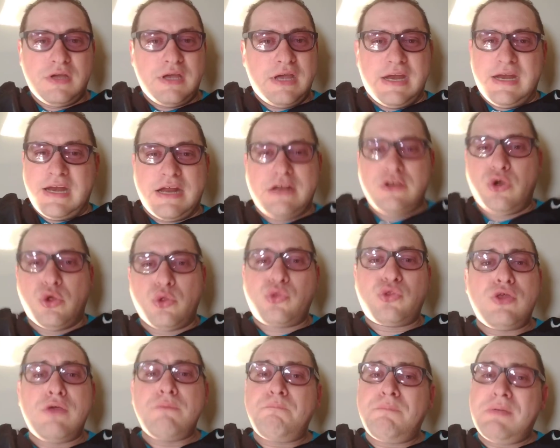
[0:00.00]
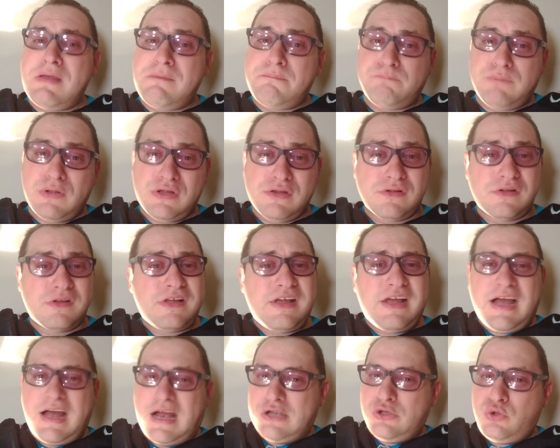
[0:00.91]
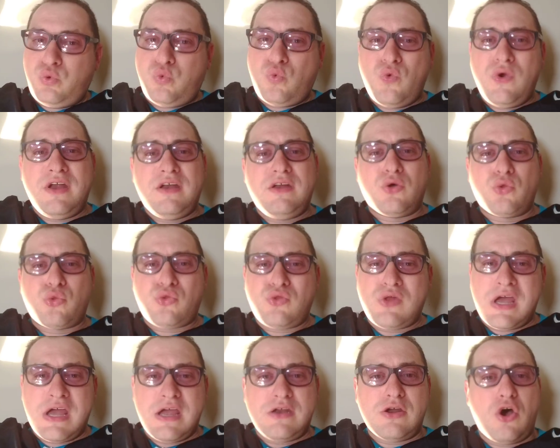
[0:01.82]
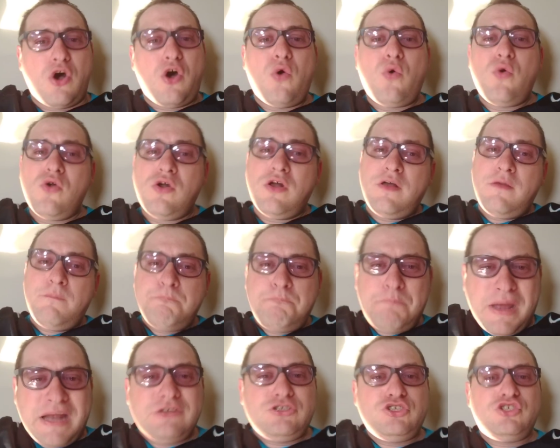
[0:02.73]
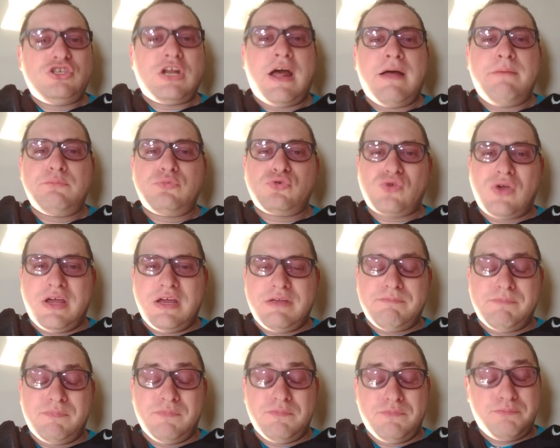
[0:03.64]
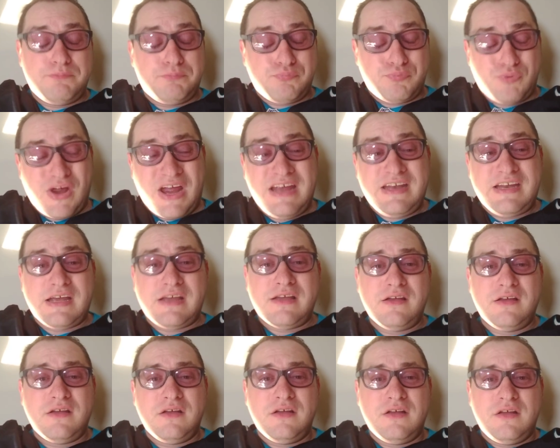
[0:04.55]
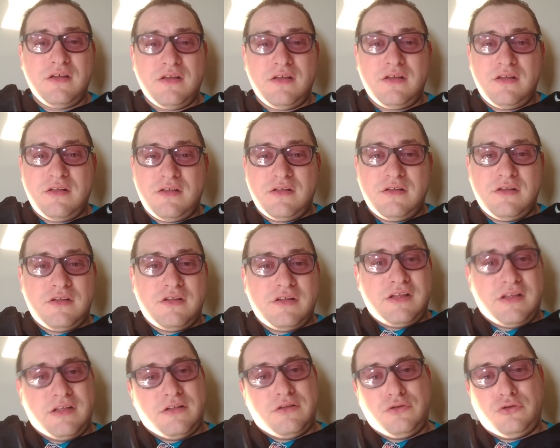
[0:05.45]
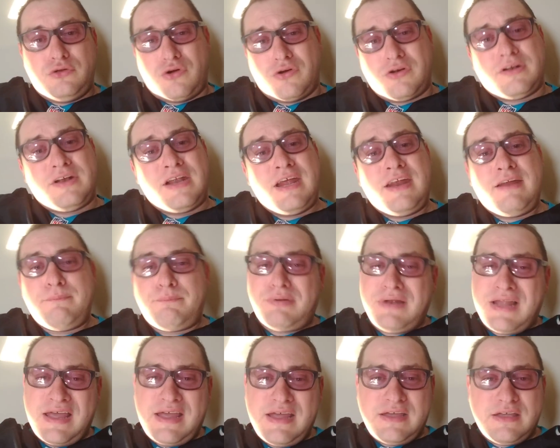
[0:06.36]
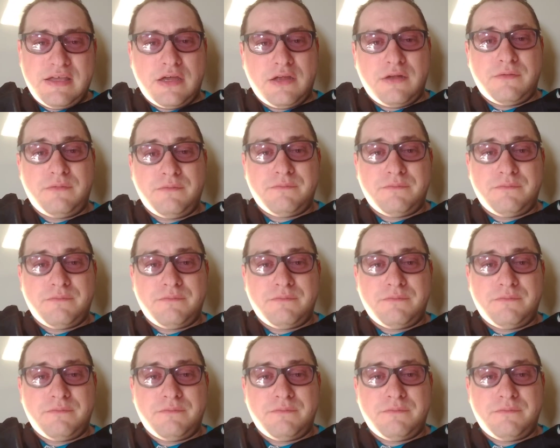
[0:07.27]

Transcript: And I don't see people on Twitter saying, oh, bench Tom Brady. Don't let him play again.